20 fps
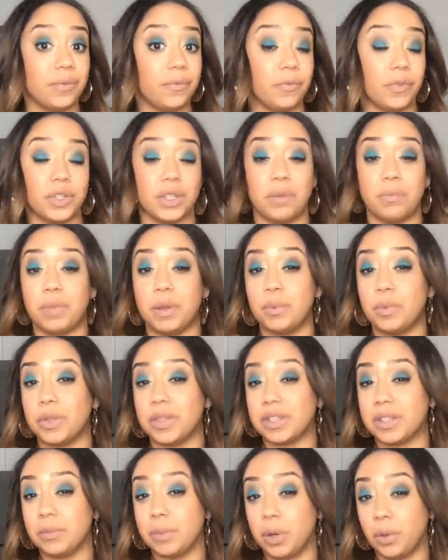for some people
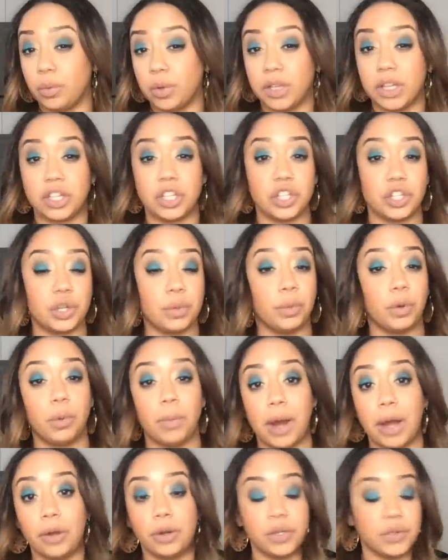this could be a relationship or a
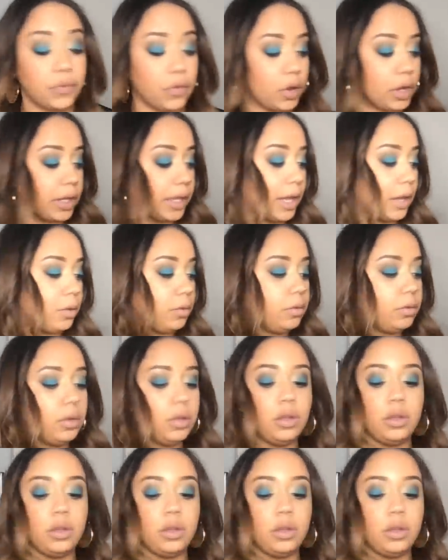marriage falling out